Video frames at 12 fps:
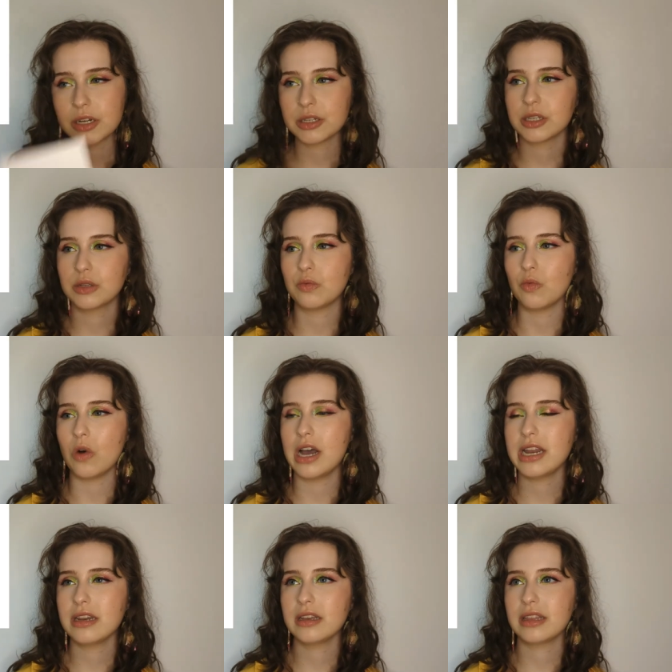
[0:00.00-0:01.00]
there's this
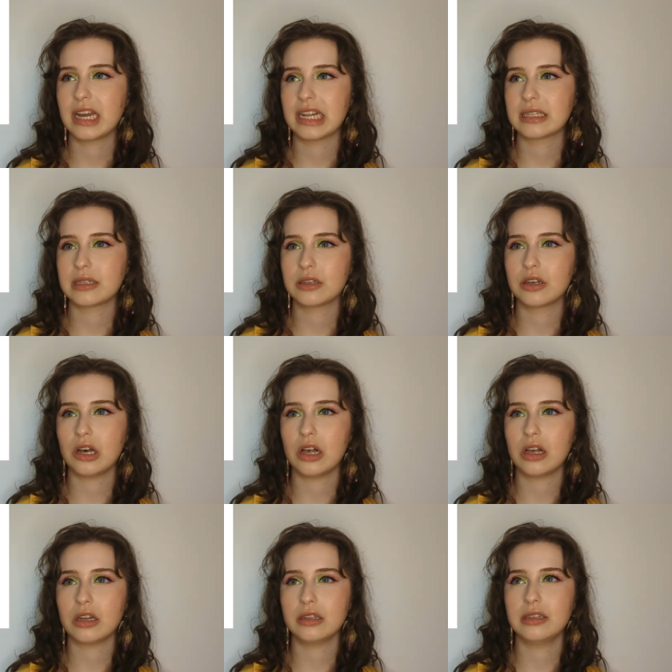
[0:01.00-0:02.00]
one that's
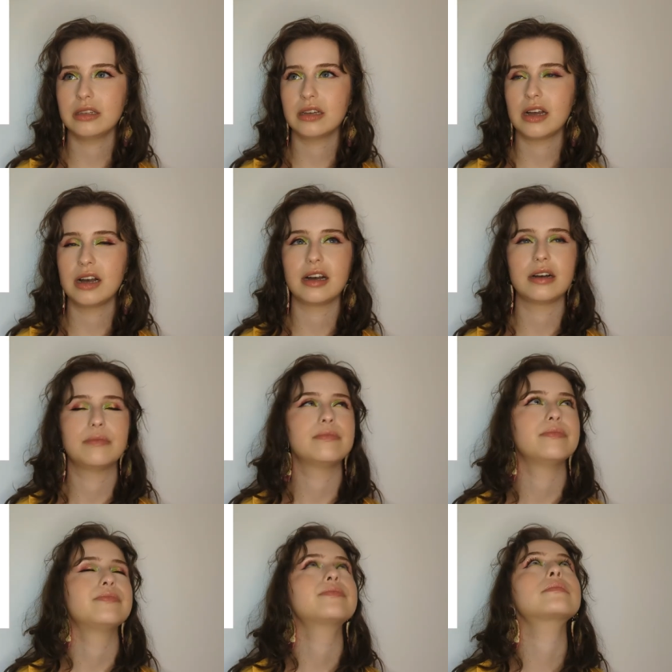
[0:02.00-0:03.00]
called,
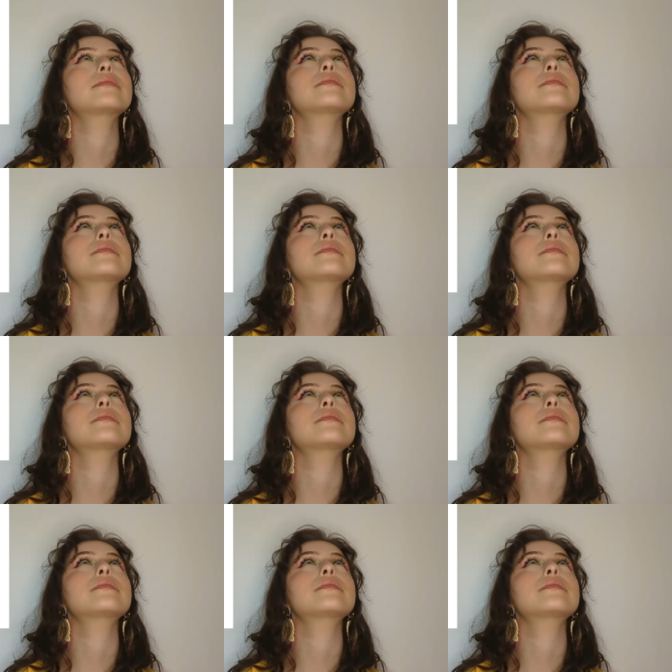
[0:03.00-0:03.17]
um,